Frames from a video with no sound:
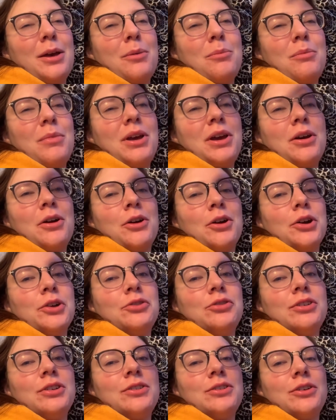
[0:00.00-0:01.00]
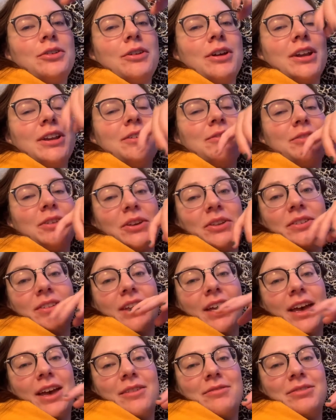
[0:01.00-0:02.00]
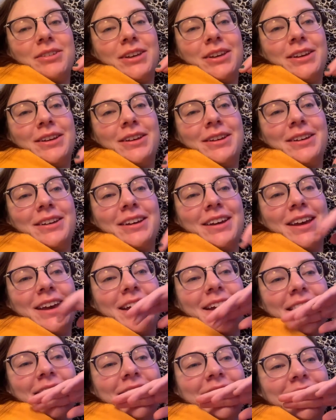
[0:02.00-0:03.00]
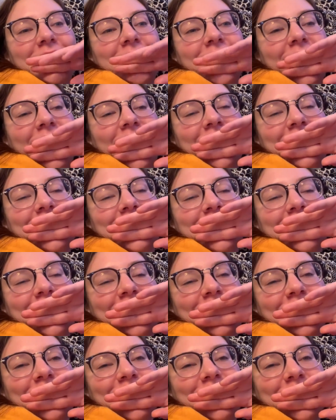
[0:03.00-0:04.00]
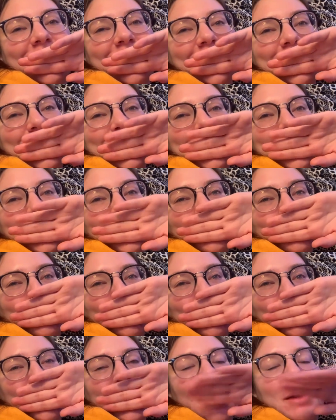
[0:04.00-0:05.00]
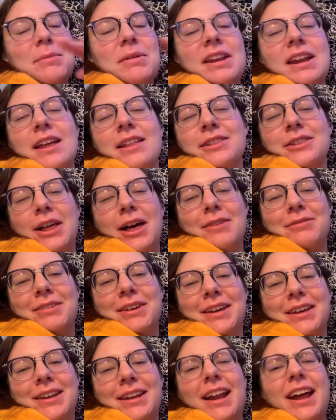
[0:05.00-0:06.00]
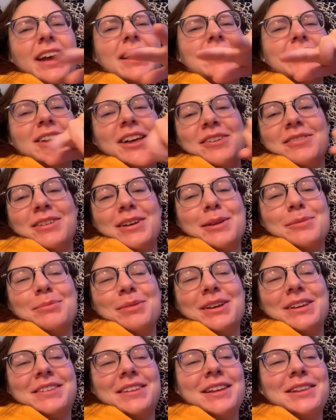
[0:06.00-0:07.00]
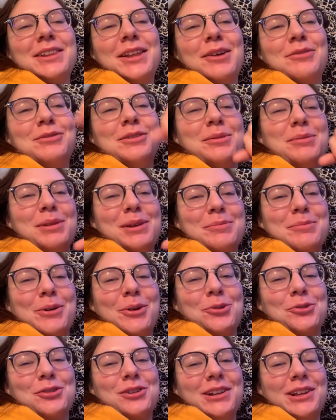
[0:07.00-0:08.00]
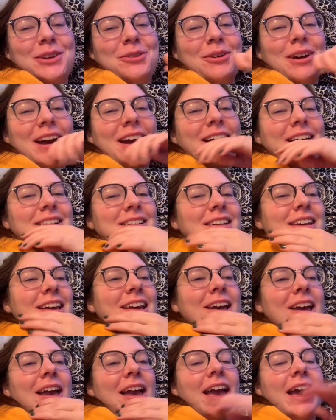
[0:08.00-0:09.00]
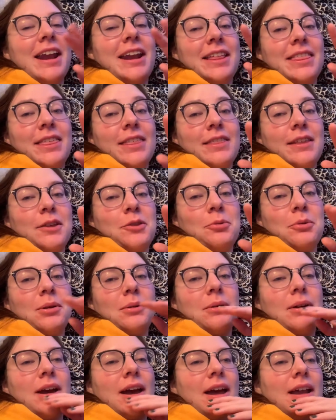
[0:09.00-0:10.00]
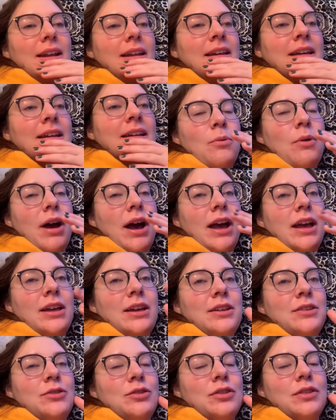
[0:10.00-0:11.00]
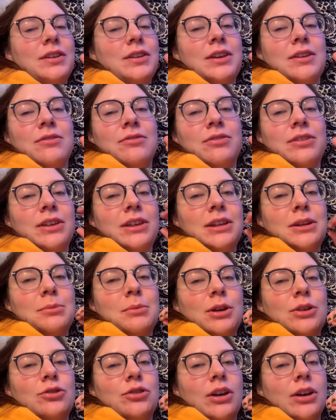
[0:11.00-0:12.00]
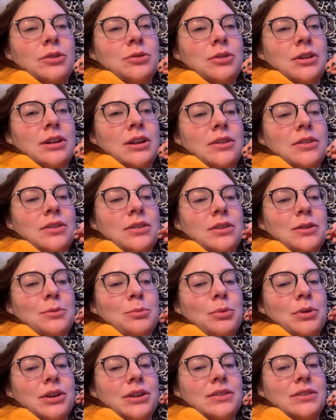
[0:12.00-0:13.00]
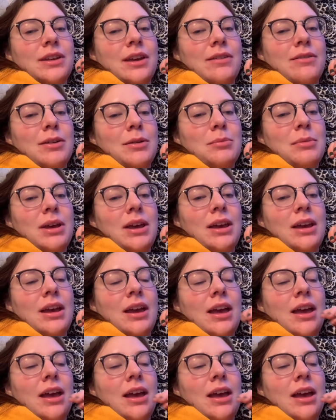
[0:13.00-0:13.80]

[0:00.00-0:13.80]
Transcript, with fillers: my heart just already feels heavy and I don't I mean I love it. I love it because I love to be emotionally wrecked and I think that's where we're headed. It's just like a feeling in my chest right now that this book is giving me